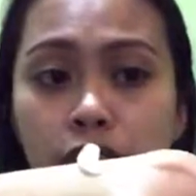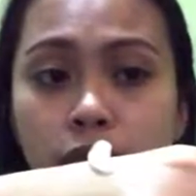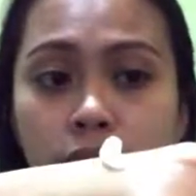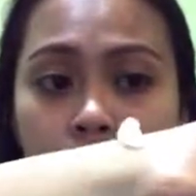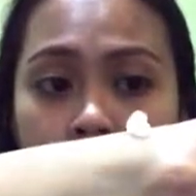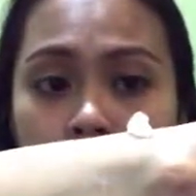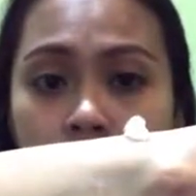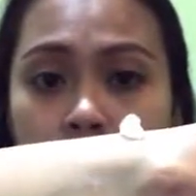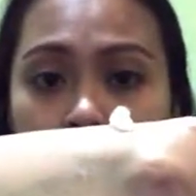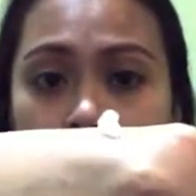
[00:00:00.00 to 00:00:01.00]

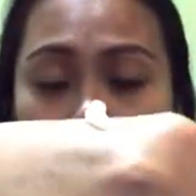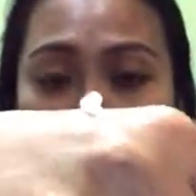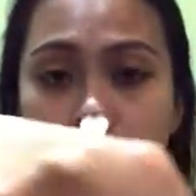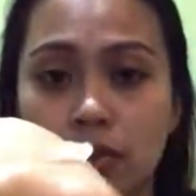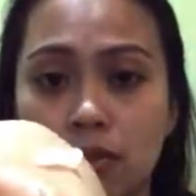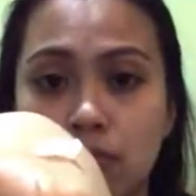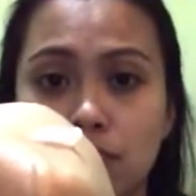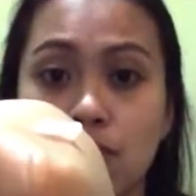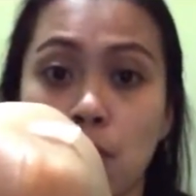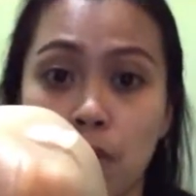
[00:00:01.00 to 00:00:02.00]

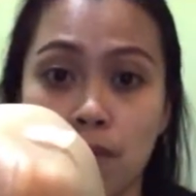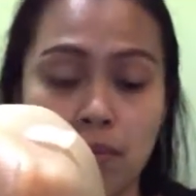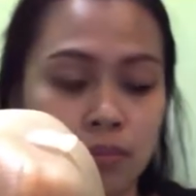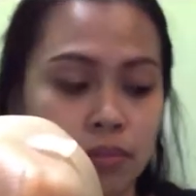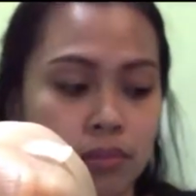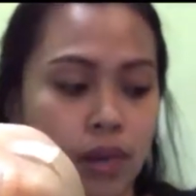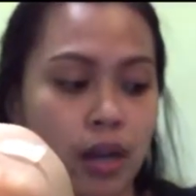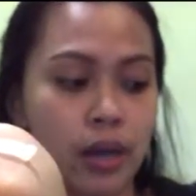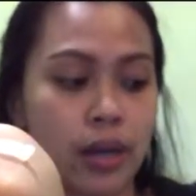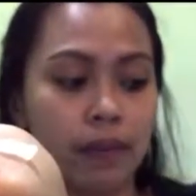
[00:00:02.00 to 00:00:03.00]
yung form,
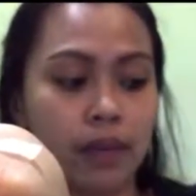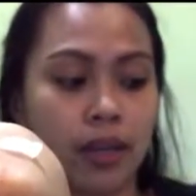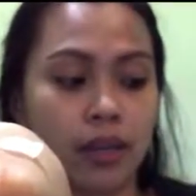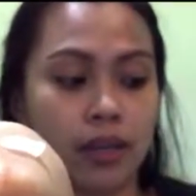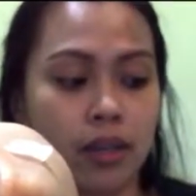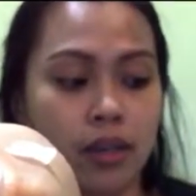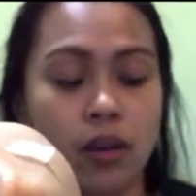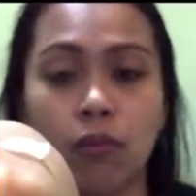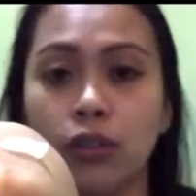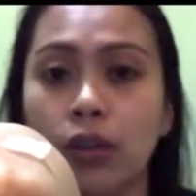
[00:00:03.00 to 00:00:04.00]
and then
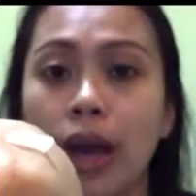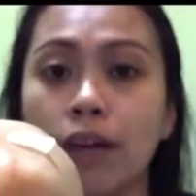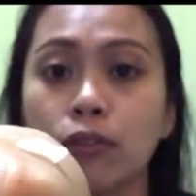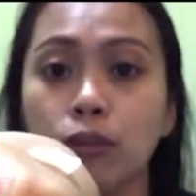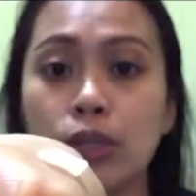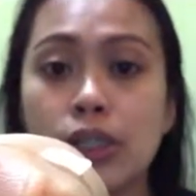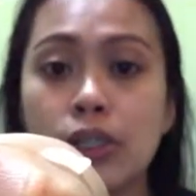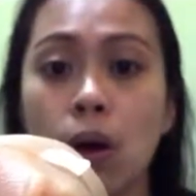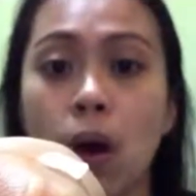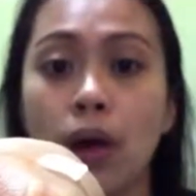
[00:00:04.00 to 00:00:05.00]
what you have to do
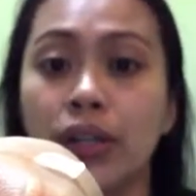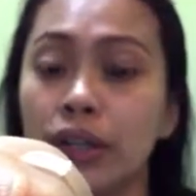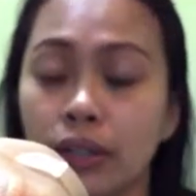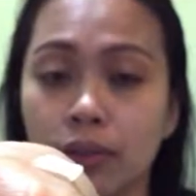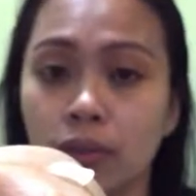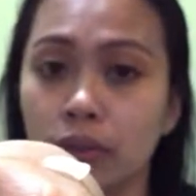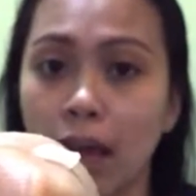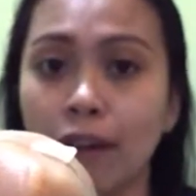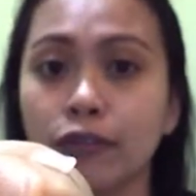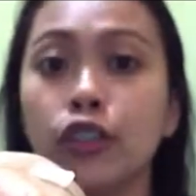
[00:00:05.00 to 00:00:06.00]
is
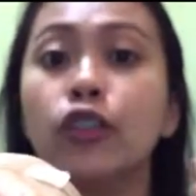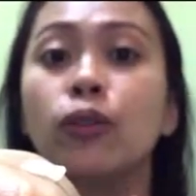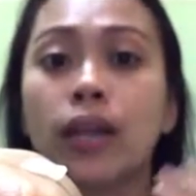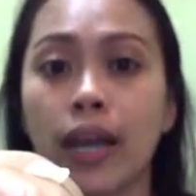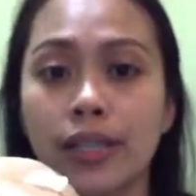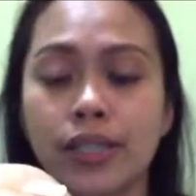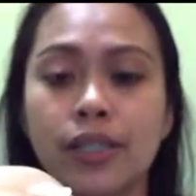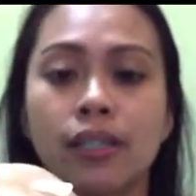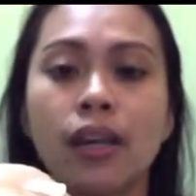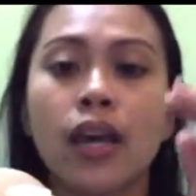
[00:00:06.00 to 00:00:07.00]
after you
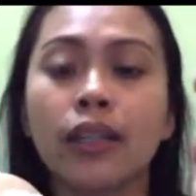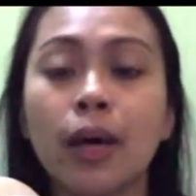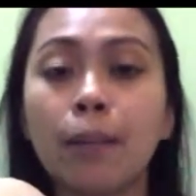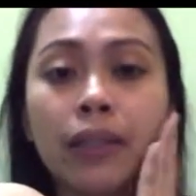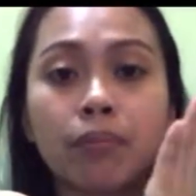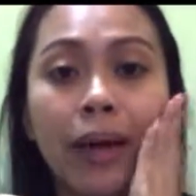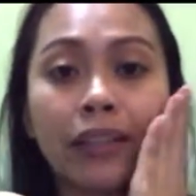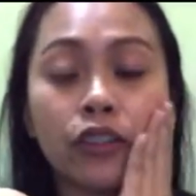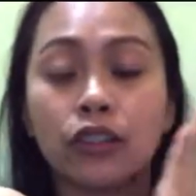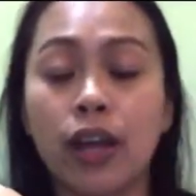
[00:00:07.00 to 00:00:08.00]
cleanse, dapat
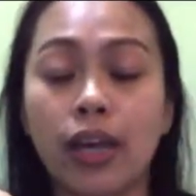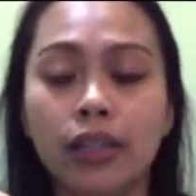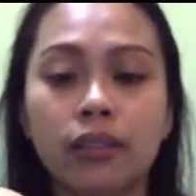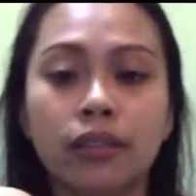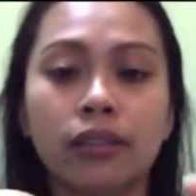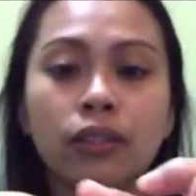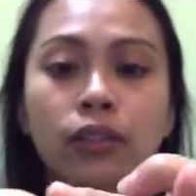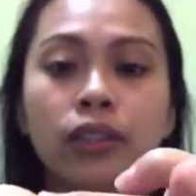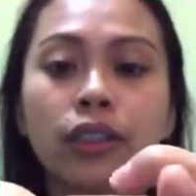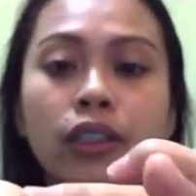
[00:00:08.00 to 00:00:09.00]
pat dry.
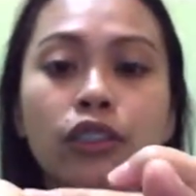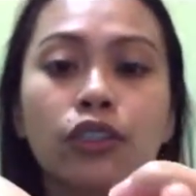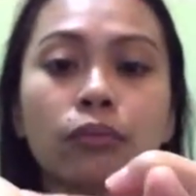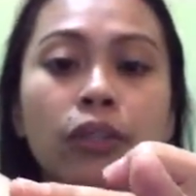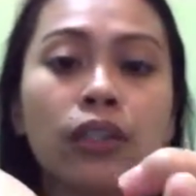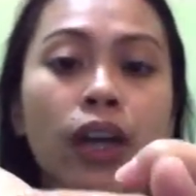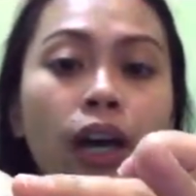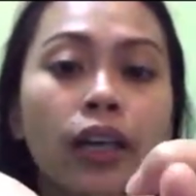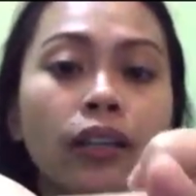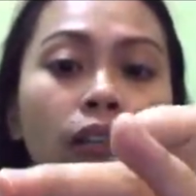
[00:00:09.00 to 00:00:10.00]
So, the skin should be
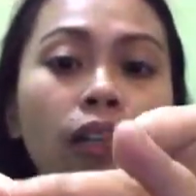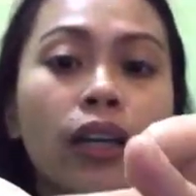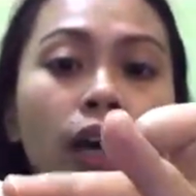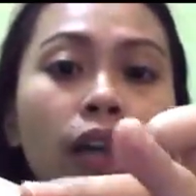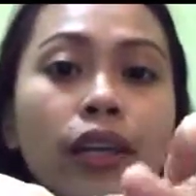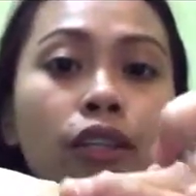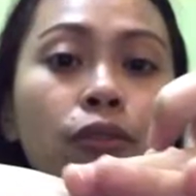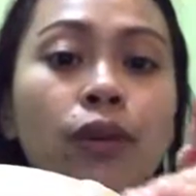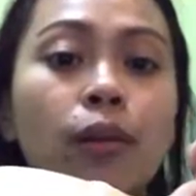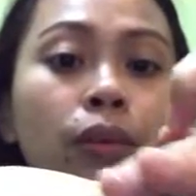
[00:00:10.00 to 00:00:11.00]
dry. And then
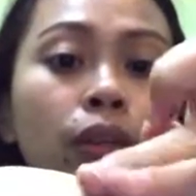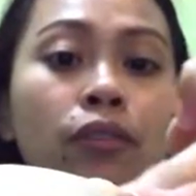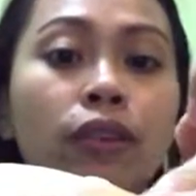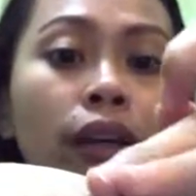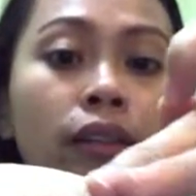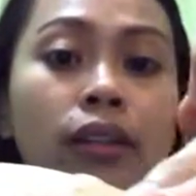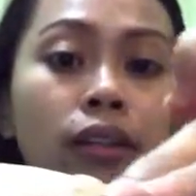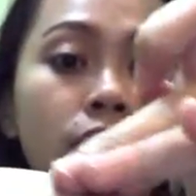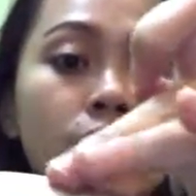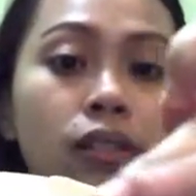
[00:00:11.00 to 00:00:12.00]
you rub it off like
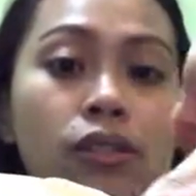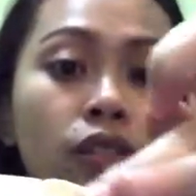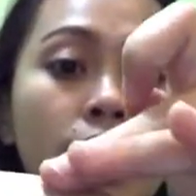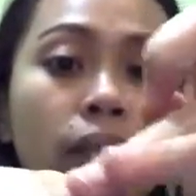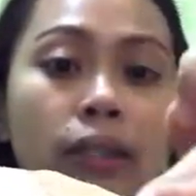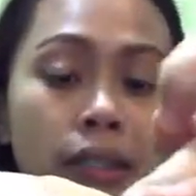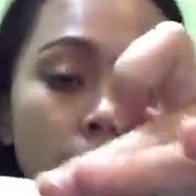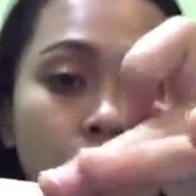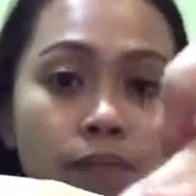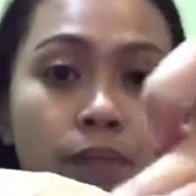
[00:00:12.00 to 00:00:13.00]
this, gently.